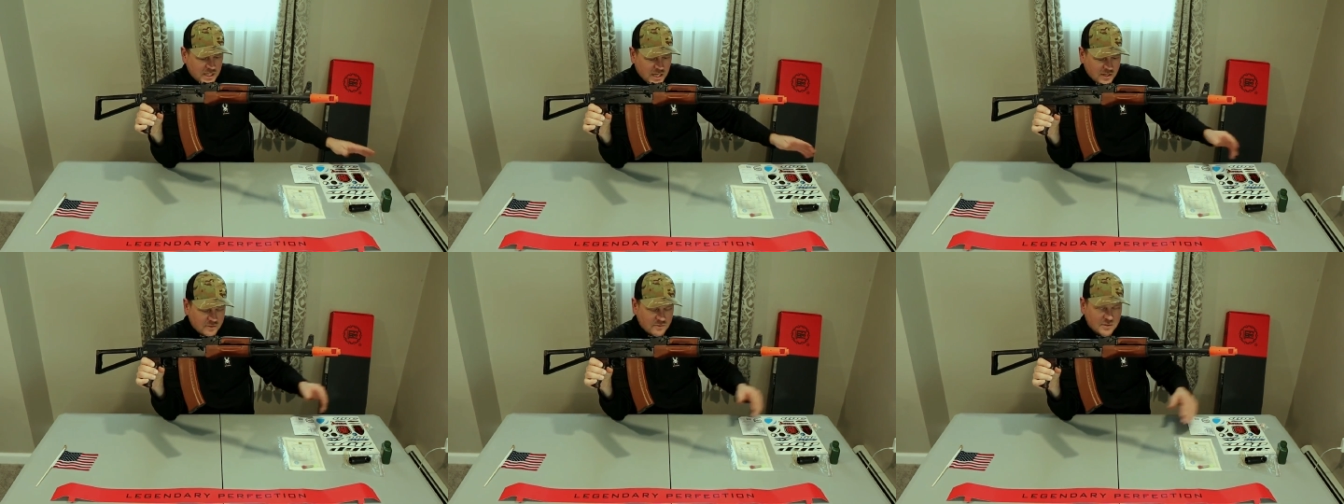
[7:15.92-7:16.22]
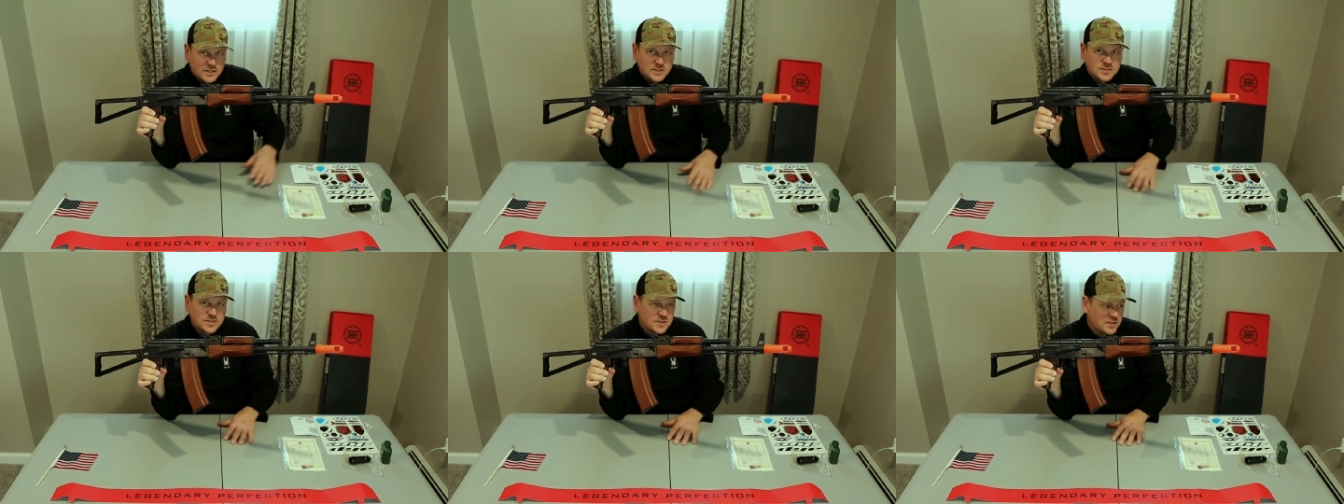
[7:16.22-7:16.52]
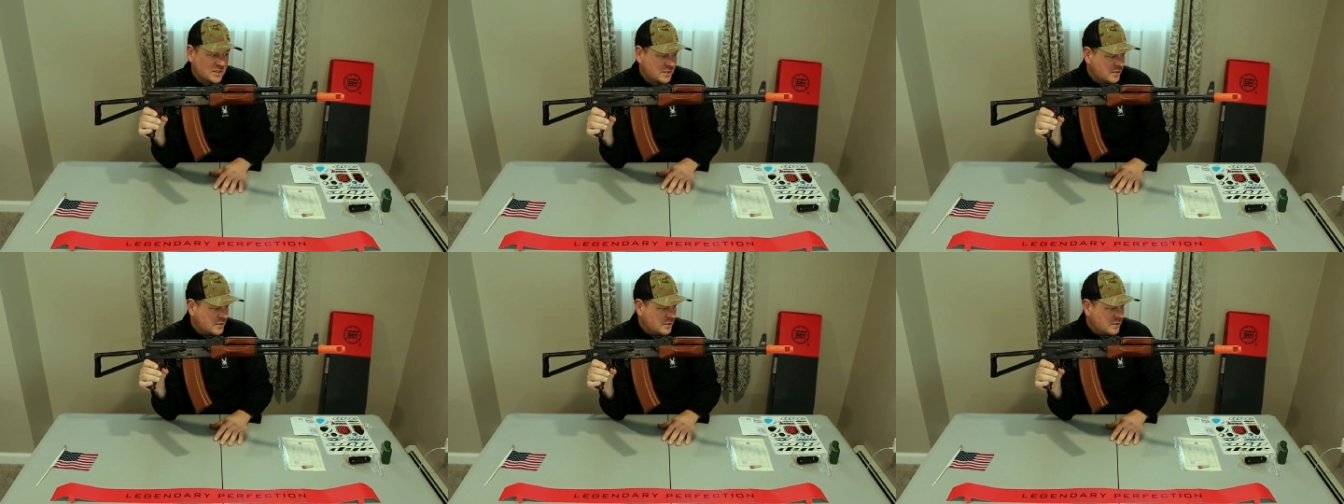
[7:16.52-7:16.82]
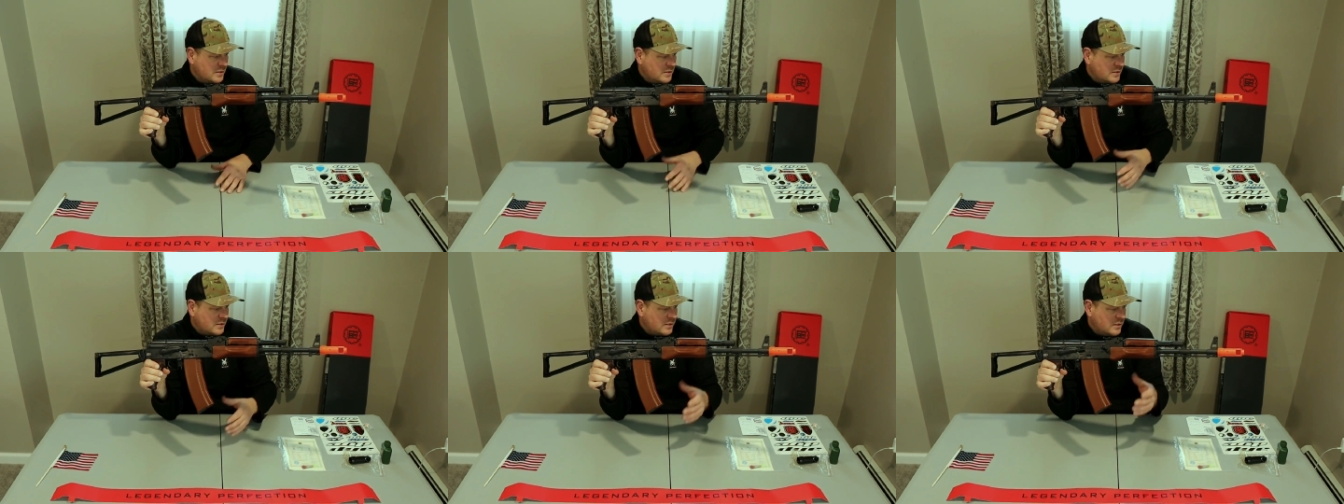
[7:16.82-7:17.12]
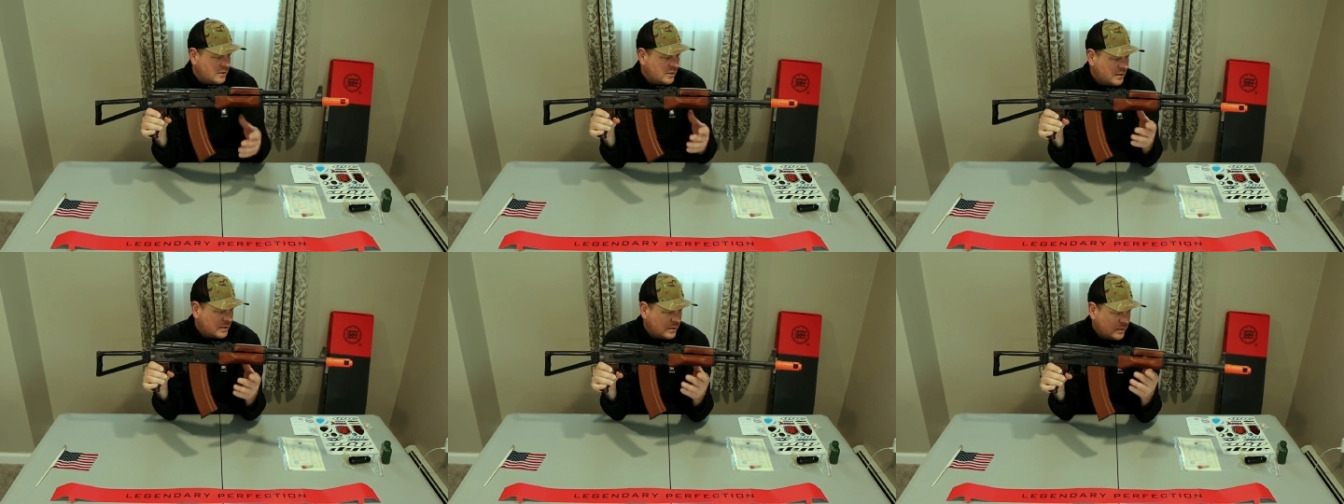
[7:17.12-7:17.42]
gave us.
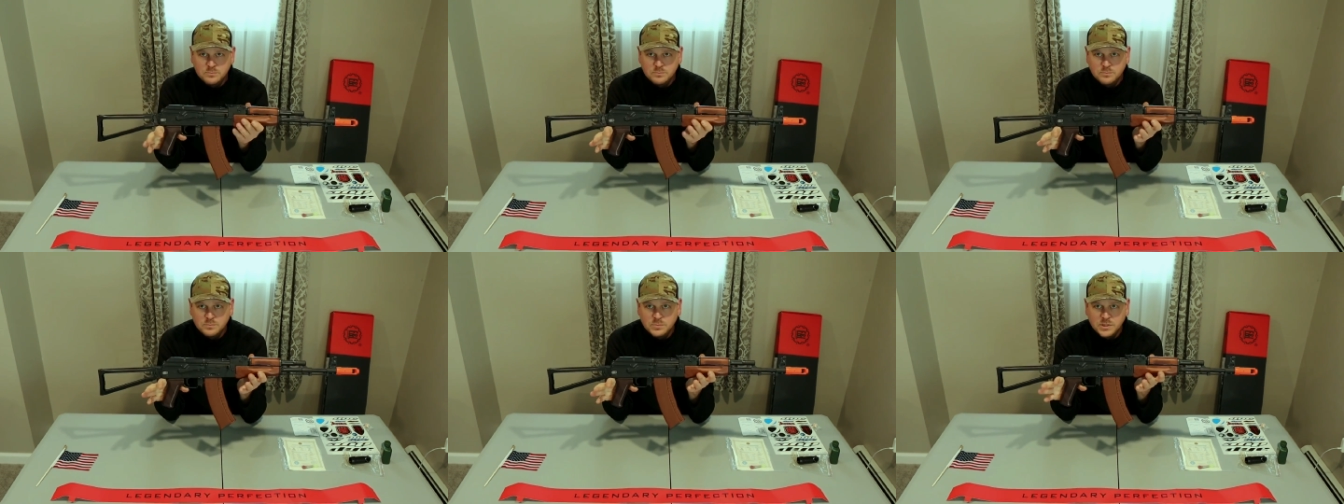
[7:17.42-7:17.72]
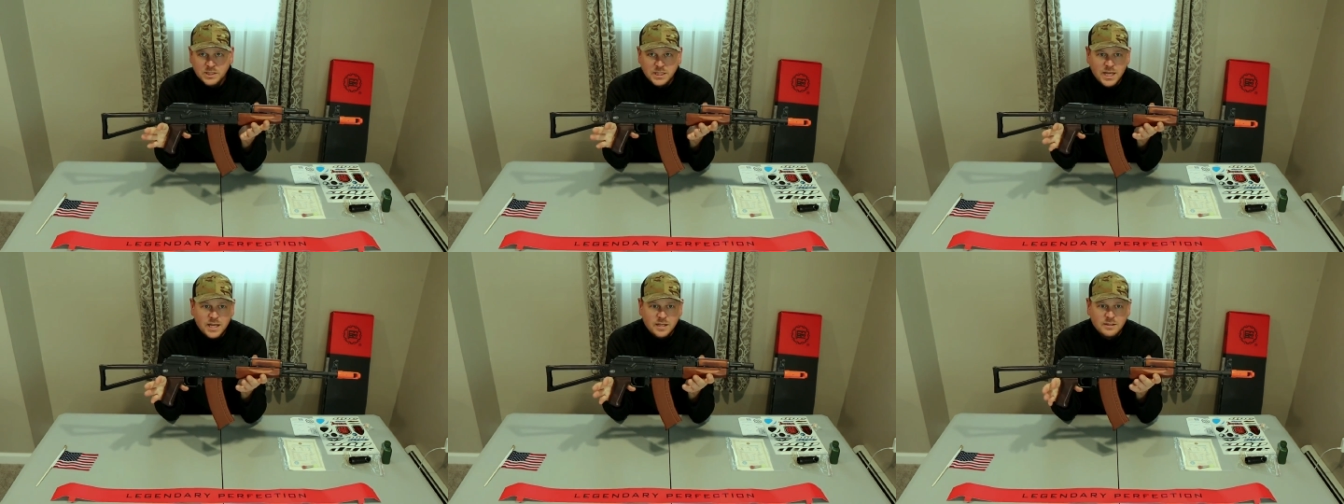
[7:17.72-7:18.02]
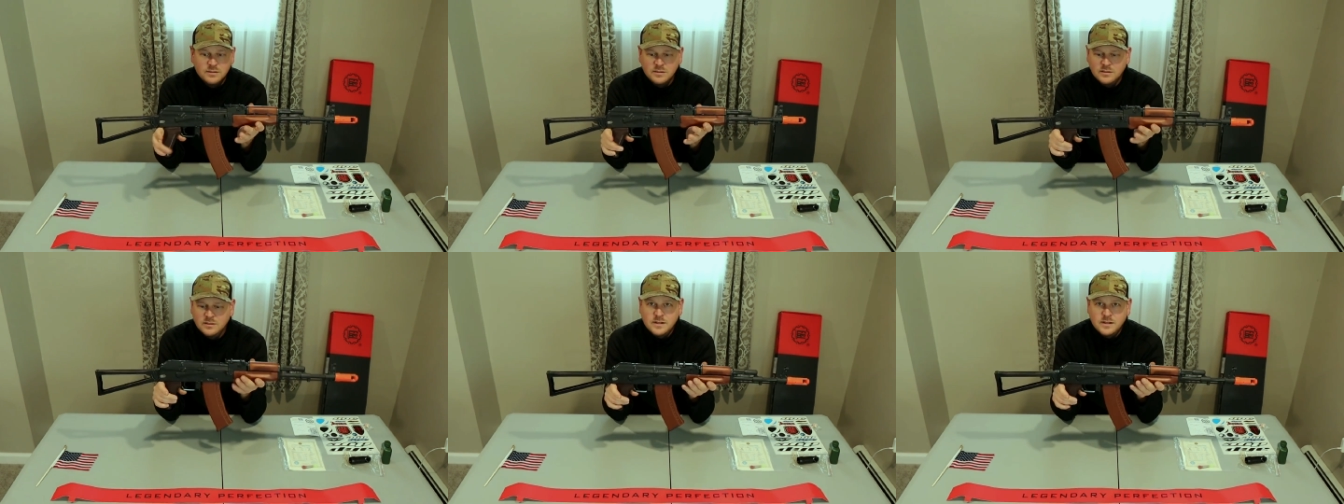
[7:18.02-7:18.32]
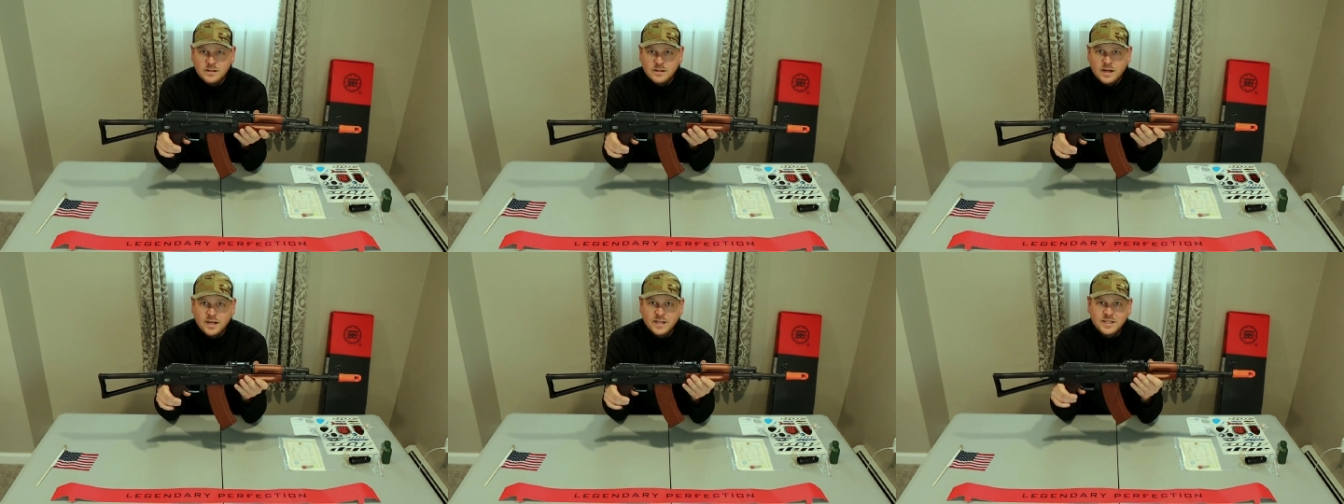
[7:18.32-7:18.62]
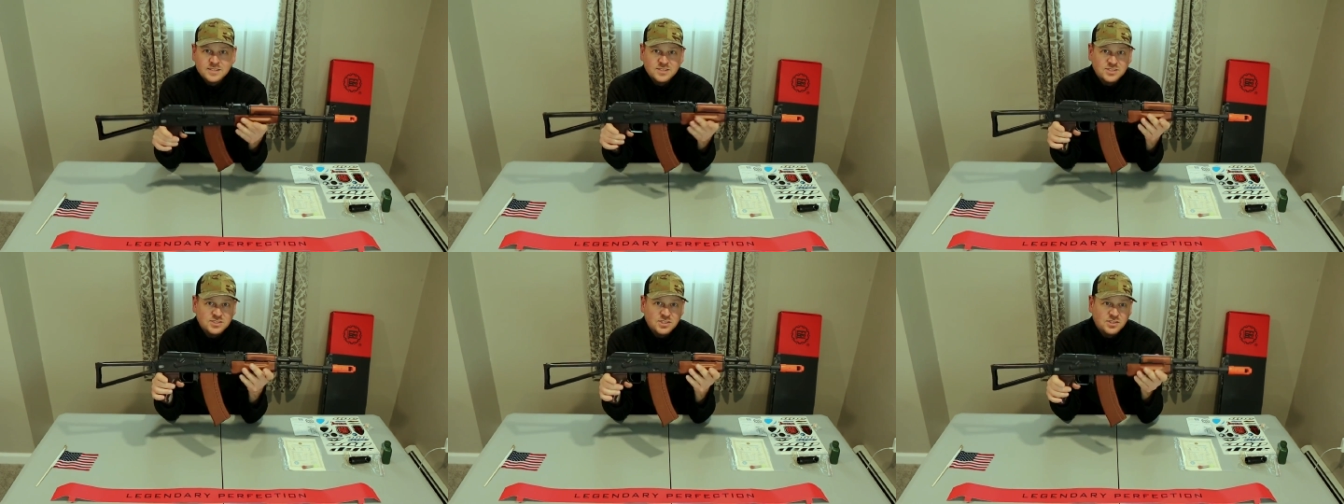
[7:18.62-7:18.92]
But yeah, I
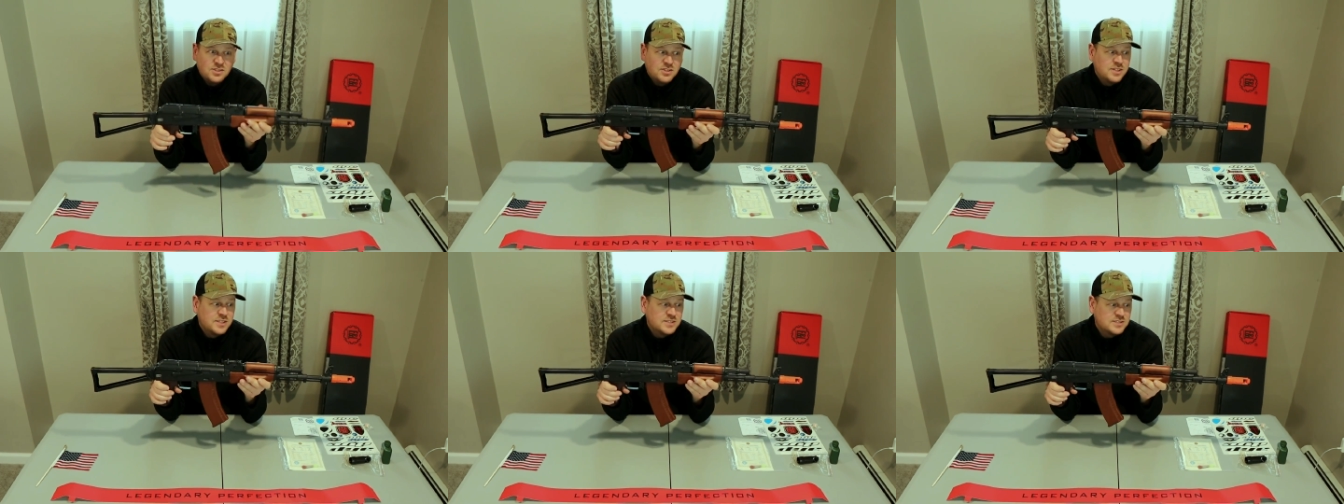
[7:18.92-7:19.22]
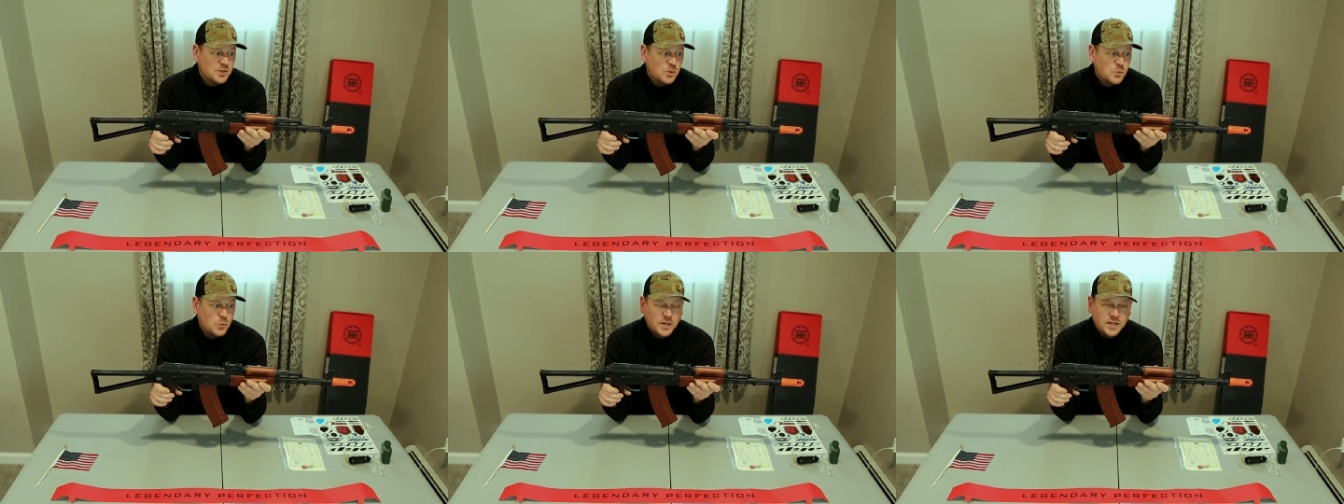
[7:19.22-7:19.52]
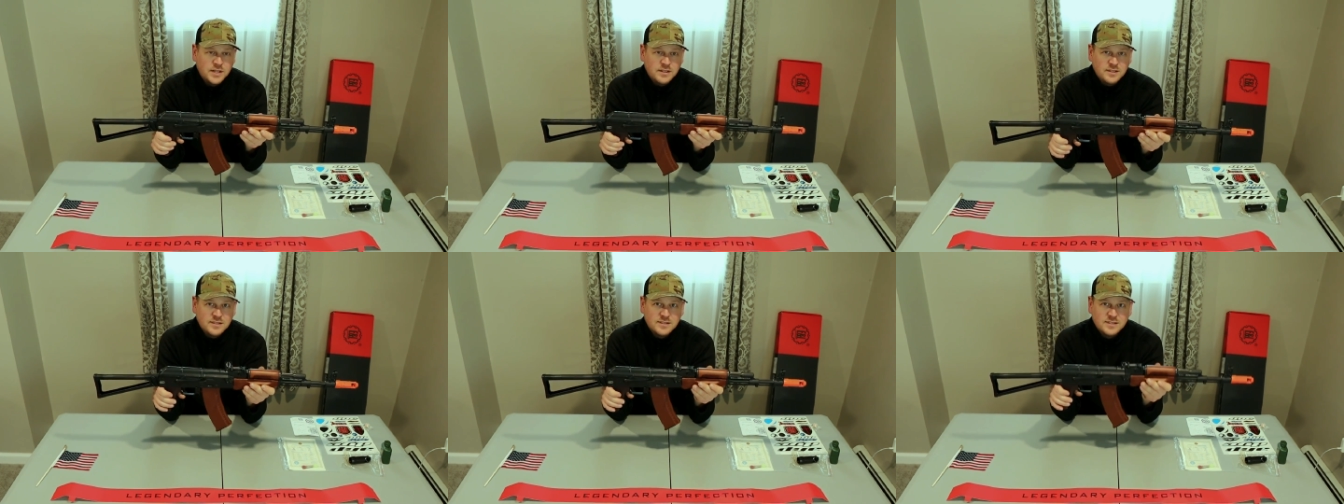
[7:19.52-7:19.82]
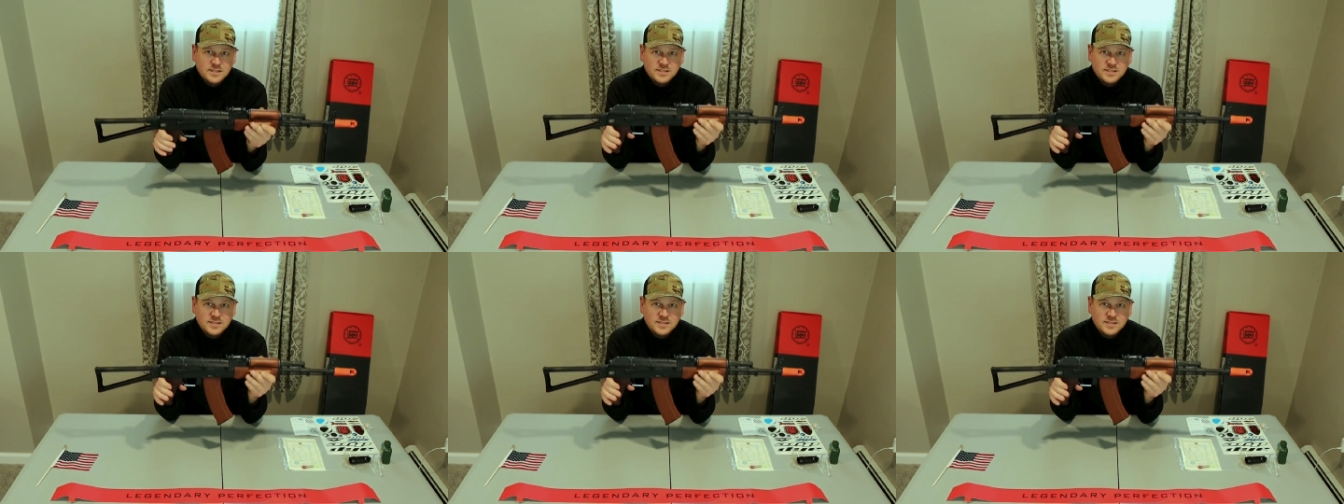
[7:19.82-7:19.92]
consider this a win.